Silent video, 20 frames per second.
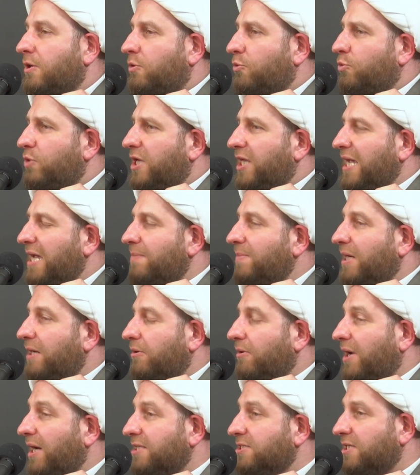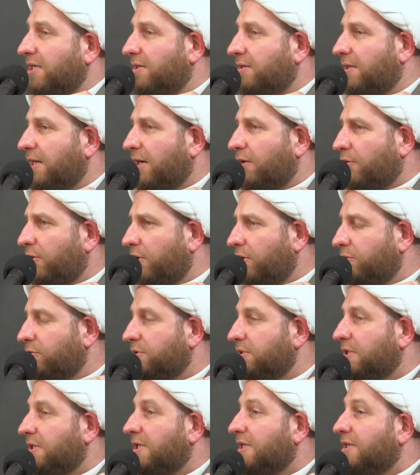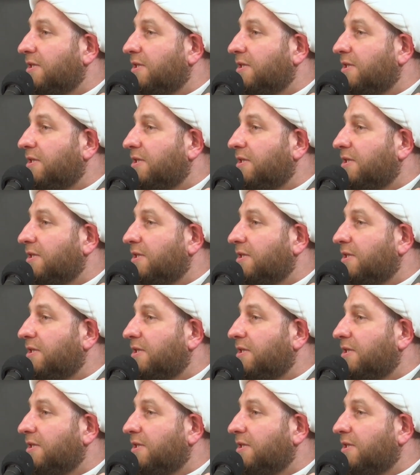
We came across a road.